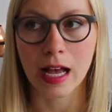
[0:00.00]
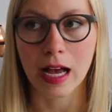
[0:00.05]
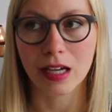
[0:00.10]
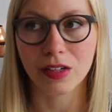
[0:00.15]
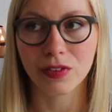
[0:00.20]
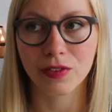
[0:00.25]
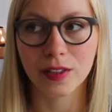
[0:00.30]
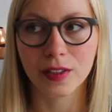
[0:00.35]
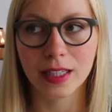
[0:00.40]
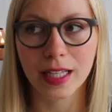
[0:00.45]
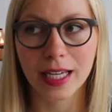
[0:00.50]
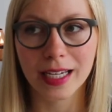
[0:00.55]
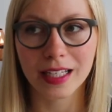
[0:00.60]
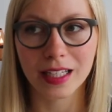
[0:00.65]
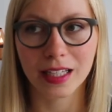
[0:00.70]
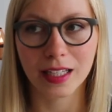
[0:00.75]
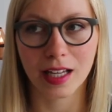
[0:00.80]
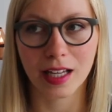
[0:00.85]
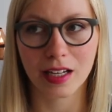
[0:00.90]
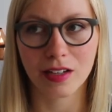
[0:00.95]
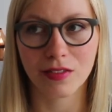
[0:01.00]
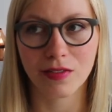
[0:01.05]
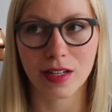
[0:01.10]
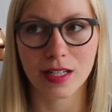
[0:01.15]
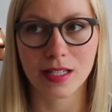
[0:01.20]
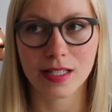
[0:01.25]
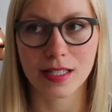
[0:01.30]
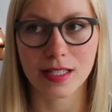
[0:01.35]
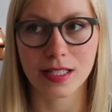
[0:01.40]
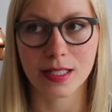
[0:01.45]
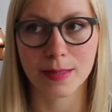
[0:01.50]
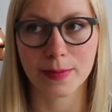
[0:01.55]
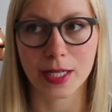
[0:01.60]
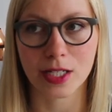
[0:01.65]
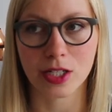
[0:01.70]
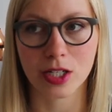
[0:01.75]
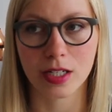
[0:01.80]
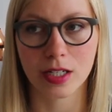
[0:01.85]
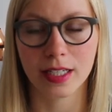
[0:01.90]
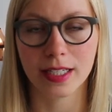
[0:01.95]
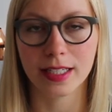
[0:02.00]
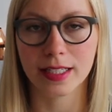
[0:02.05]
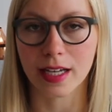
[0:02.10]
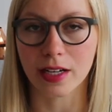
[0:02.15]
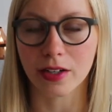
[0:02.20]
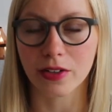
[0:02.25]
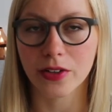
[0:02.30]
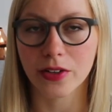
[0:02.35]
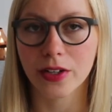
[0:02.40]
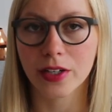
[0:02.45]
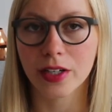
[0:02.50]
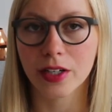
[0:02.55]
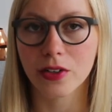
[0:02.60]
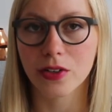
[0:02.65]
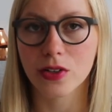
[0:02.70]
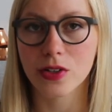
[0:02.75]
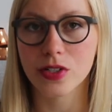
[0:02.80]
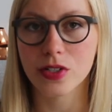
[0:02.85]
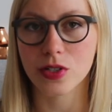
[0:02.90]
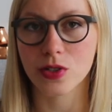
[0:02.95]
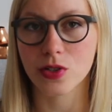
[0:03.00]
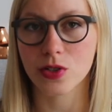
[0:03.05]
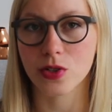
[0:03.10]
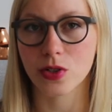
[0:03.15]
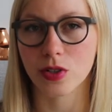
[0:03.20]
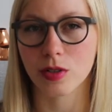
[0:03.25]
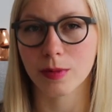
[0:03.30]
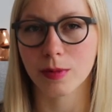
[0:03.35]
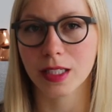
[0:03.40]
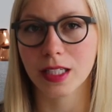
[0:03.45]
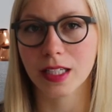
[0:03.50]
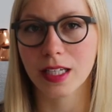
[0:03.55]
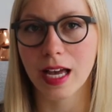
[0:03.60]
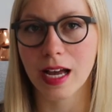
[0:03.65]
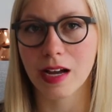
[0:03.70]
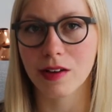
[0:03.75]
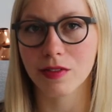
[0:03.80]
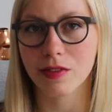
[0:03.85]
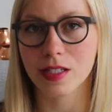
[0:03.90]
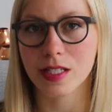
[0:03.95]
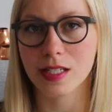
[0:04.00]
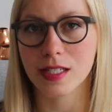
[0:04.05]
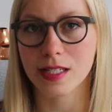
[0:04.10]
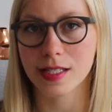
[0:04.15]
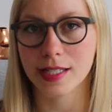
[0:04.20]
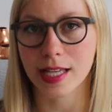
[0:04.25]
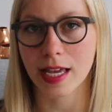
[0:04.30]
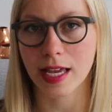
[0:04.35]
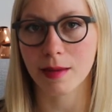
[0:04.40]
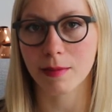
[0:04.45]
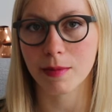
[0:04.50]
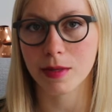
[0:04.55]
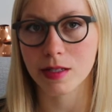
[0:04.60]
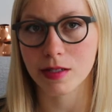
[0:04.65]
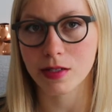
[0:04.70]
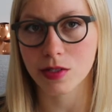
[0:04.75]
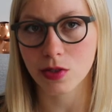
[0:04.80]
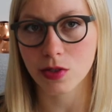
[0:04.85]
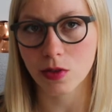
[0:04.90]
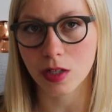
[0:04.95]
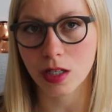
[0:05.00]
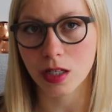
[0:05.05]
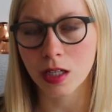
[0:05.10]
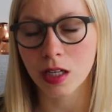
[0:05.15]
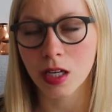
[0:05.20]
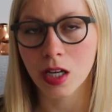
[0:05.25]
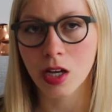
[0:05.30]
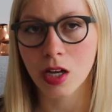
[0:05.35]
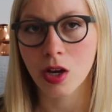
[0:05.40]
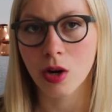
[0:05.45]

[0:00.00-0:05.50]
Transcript: I feel like a lot of us, especially younger knitters in Germany, have the same history